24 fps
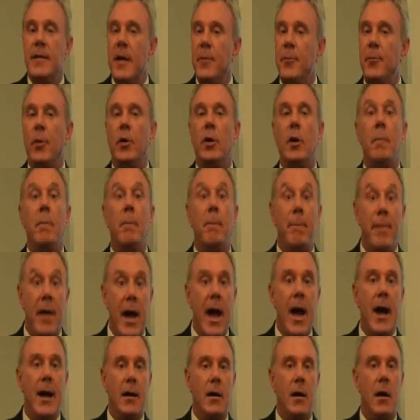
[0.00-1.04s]
They put him
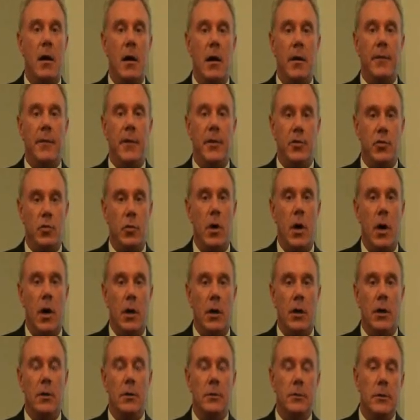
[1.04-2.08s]
back on the
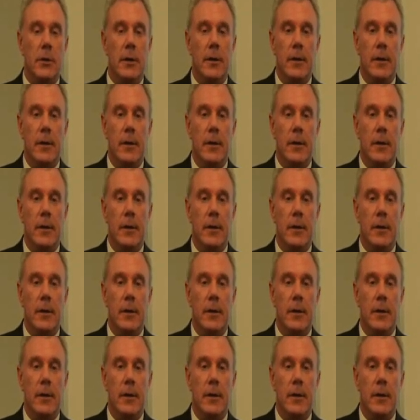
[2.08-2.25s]
drug,